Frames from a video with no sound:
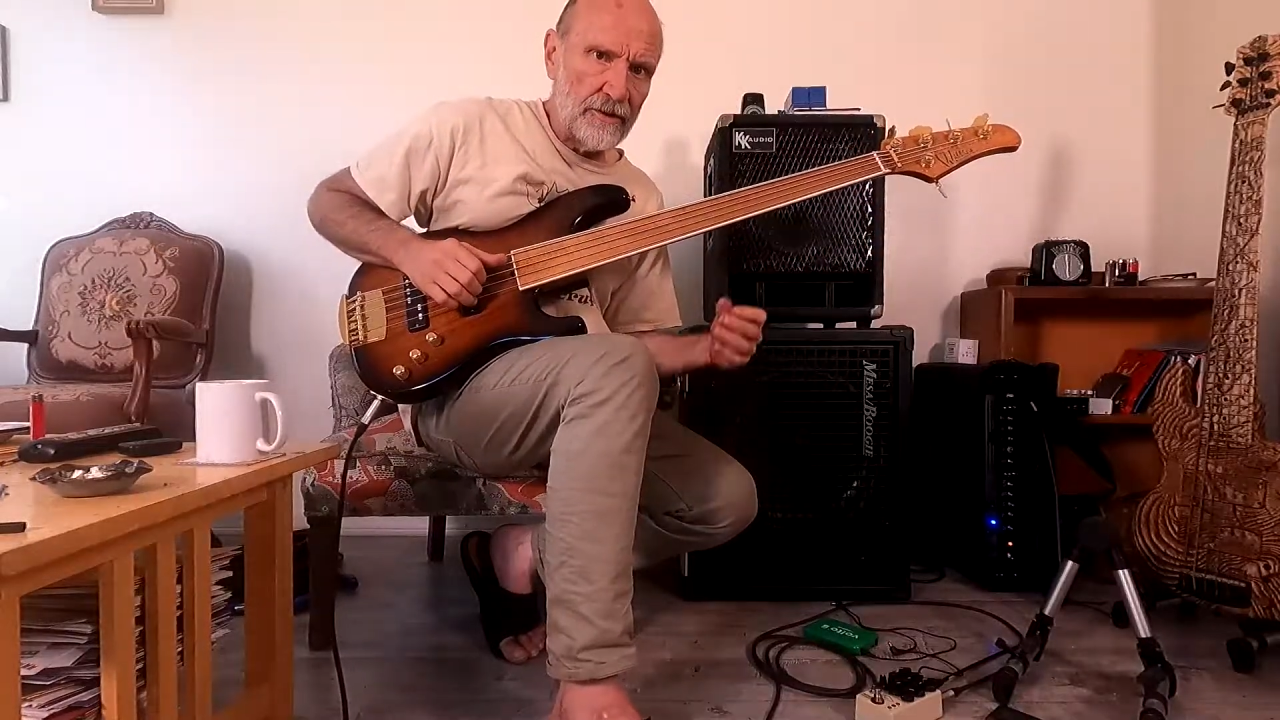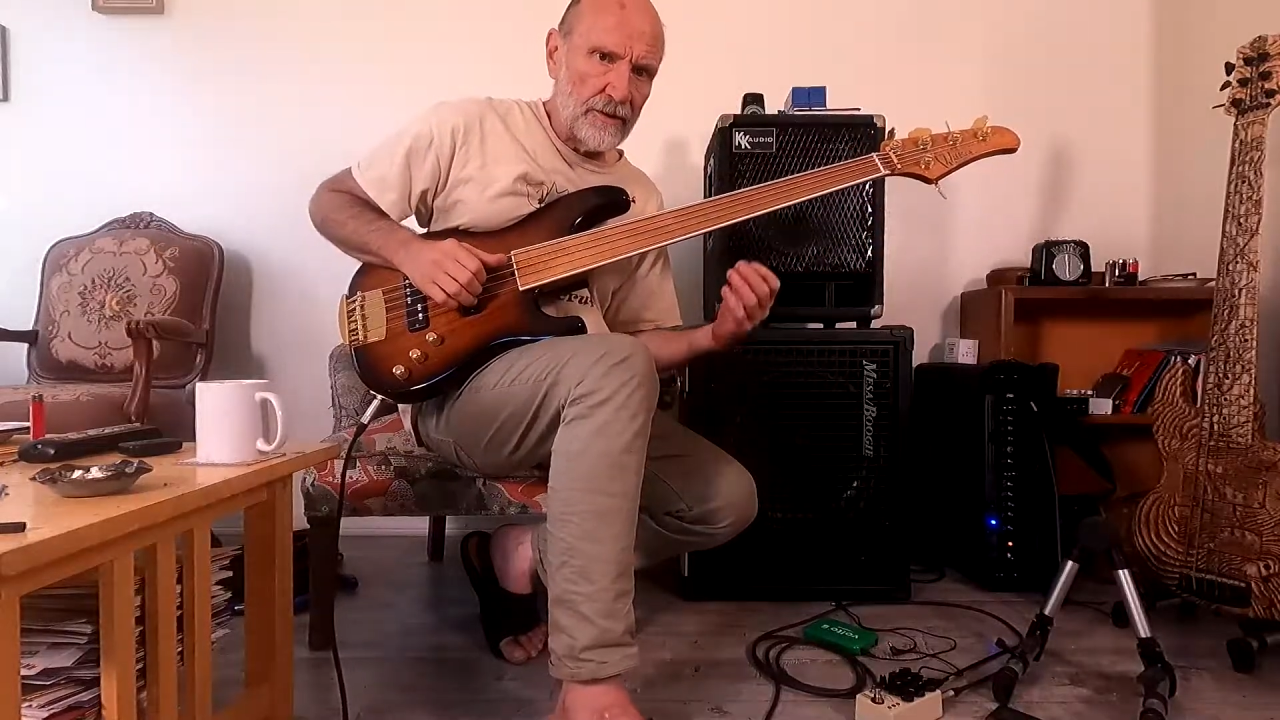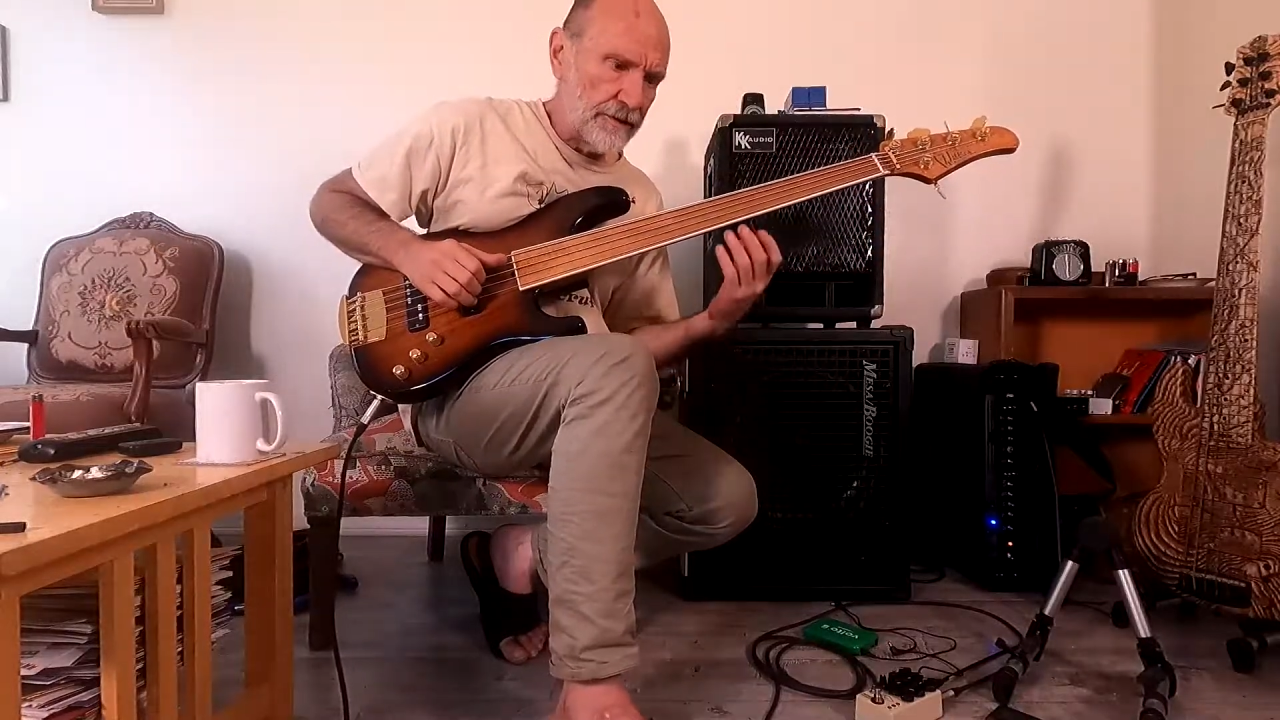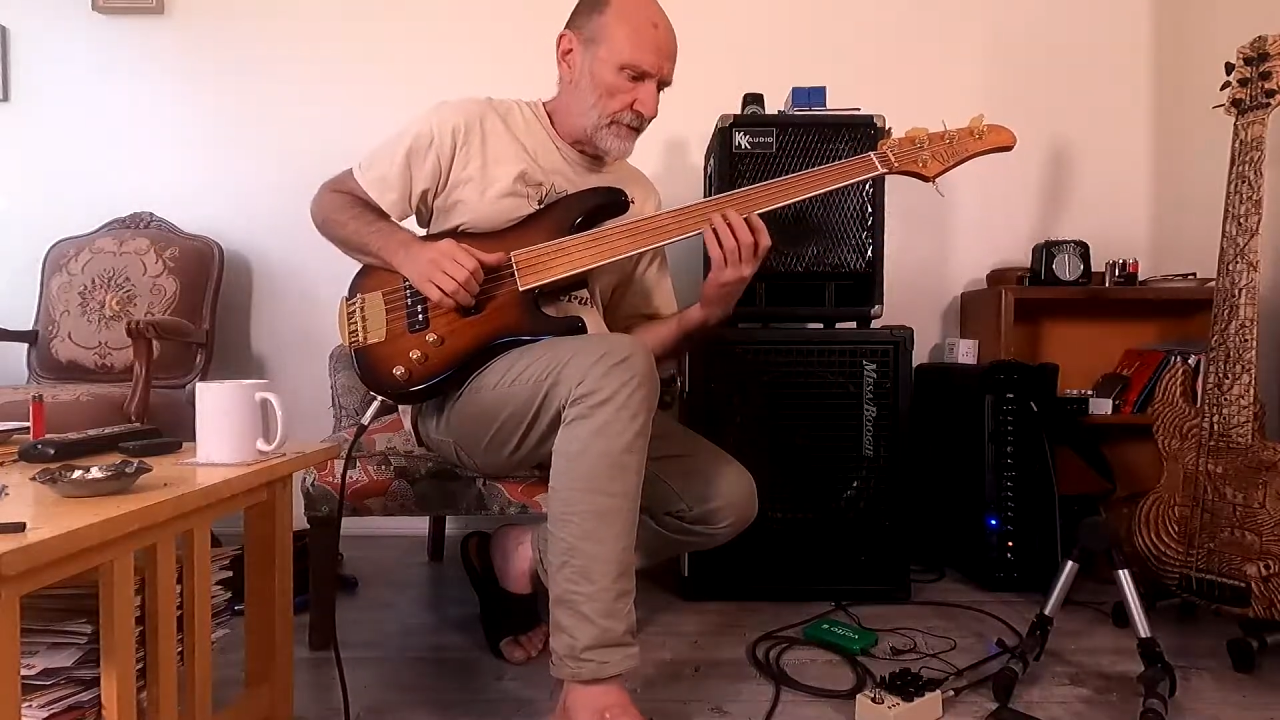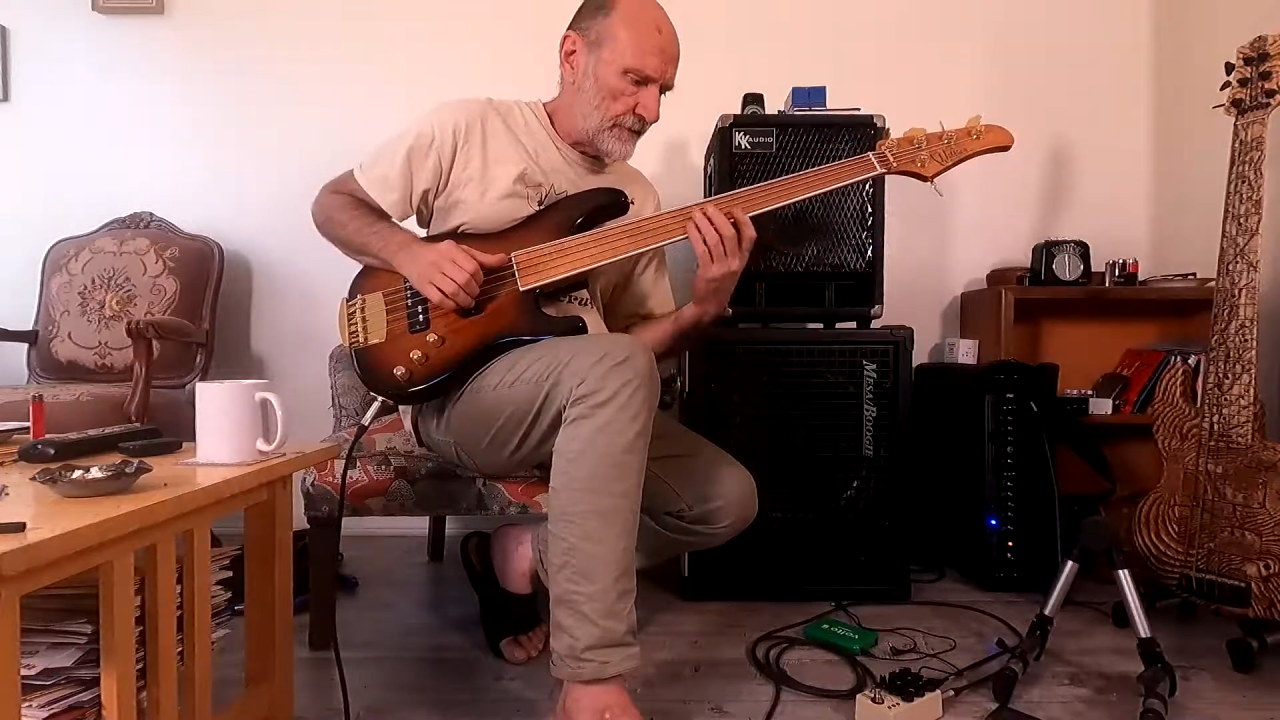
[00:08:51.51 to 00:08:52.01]

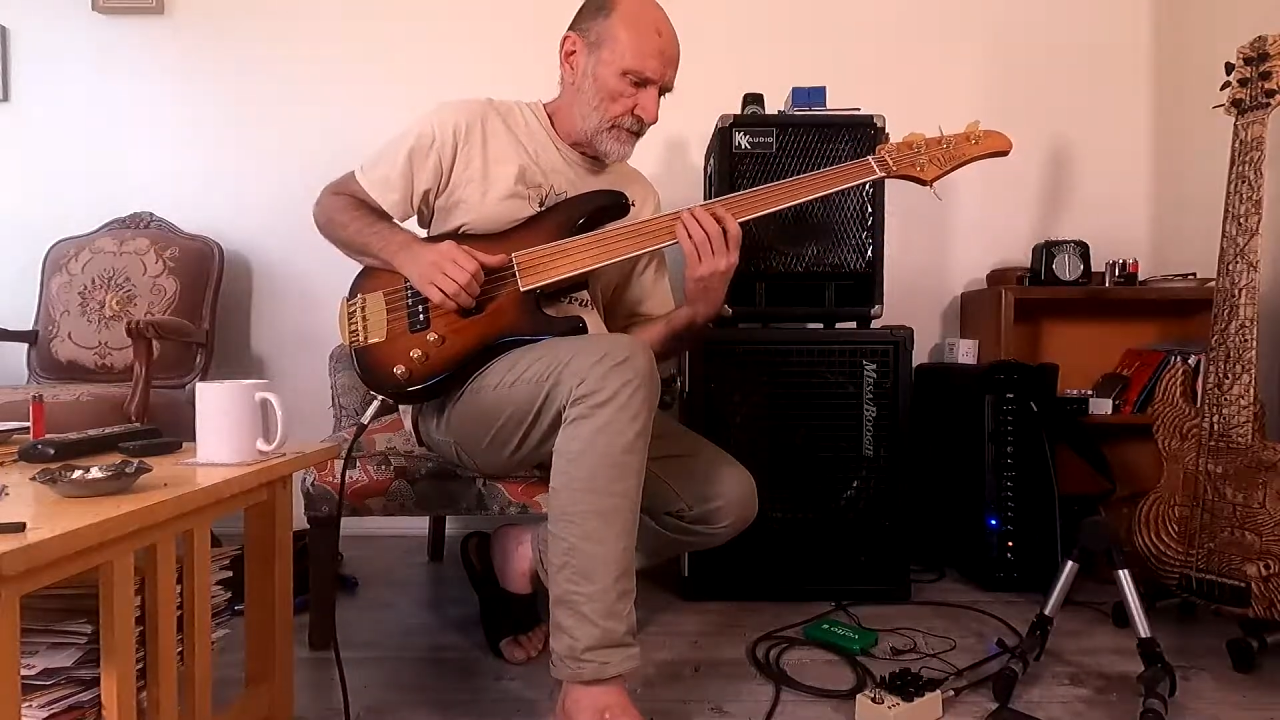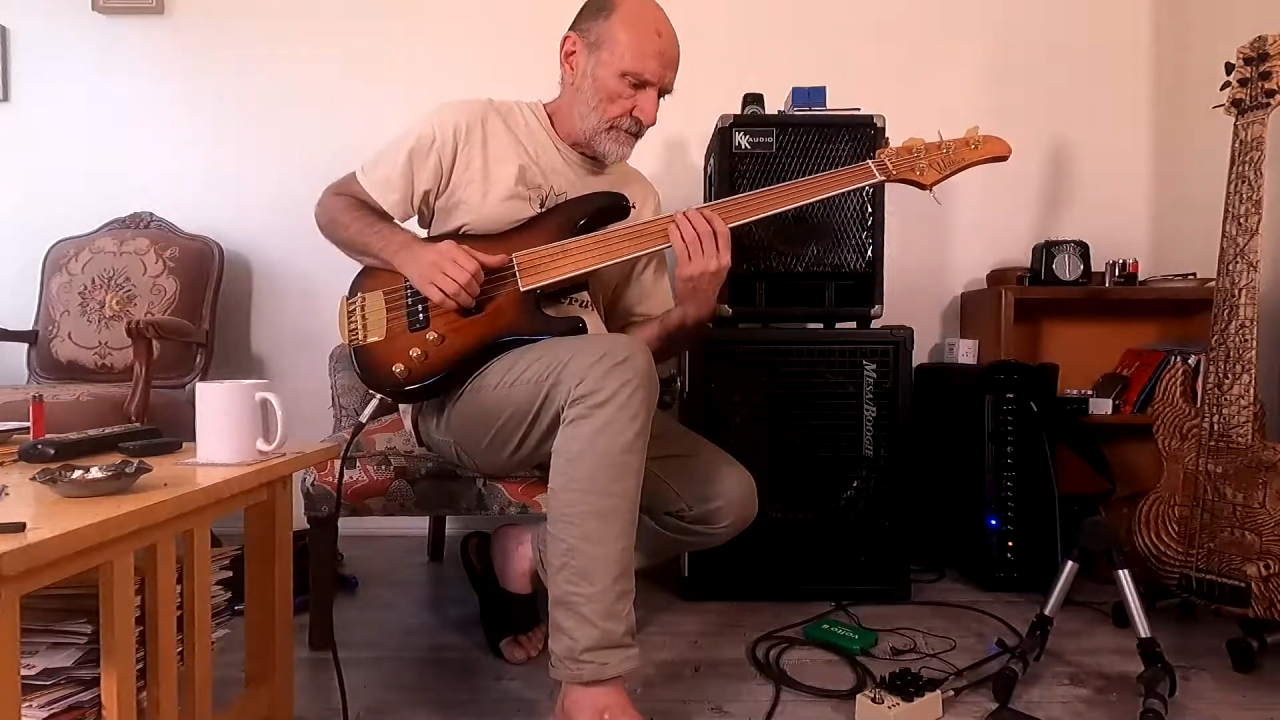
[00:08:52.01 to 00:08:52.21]
chords,